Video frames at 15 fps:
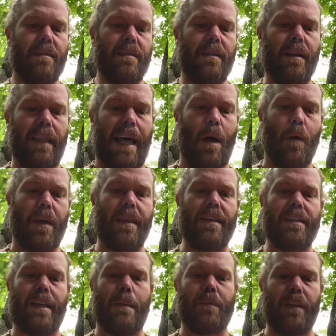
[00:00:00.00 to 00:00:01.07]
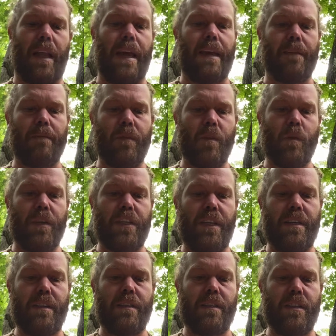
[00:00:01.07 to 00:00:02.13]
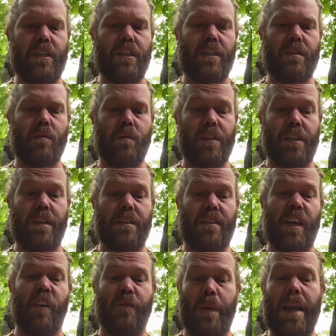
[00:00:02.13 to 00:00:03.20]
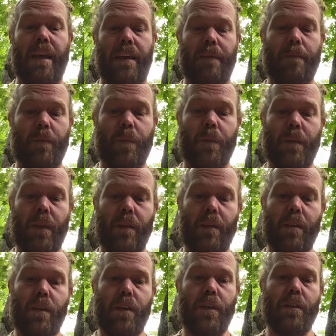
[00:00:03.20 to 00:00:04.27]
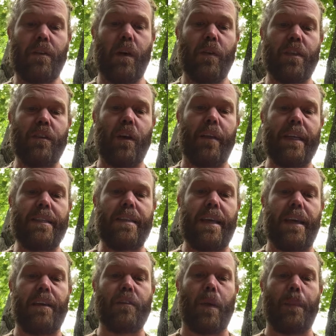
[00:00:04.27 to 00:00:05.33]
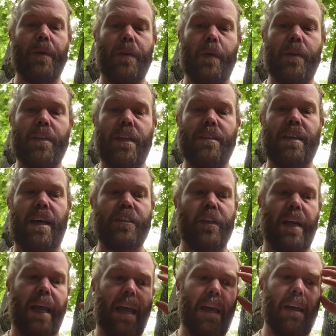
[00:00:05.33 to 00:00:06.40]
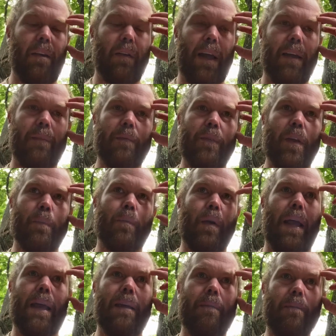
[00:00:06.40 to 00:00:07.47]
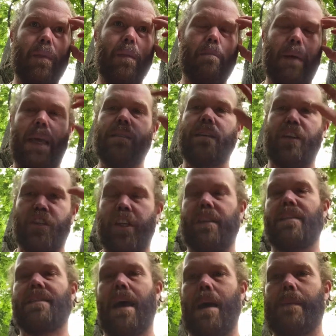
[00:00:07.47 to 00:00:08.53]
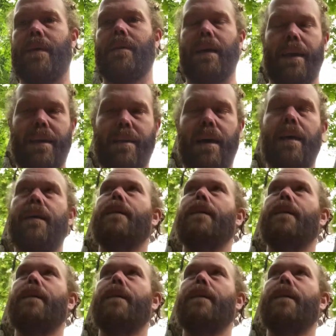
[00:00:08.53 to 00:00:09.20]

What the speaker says: allowing this to come to light, which is self-pity. So since all these things are produced inside your head, right, your brain, based on shit that's happened, I get that.